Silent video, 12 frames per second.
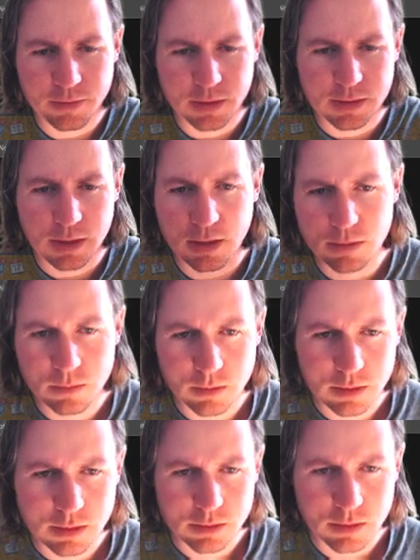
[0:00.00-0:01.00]
figures out
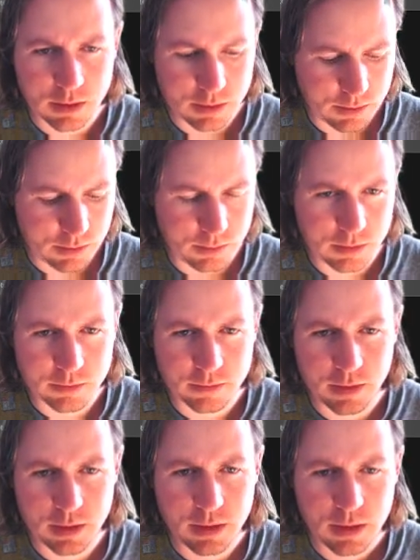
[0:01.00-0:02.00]
what it's trying to do. But if
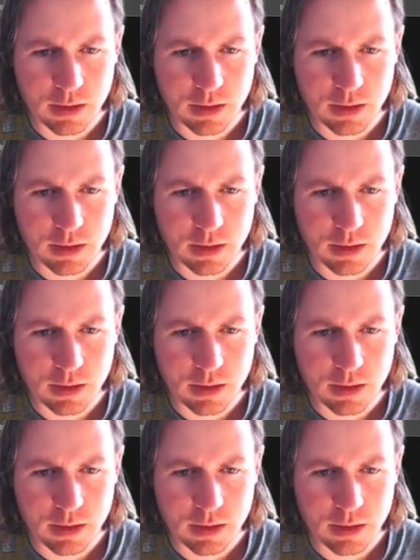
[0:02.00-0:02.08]
I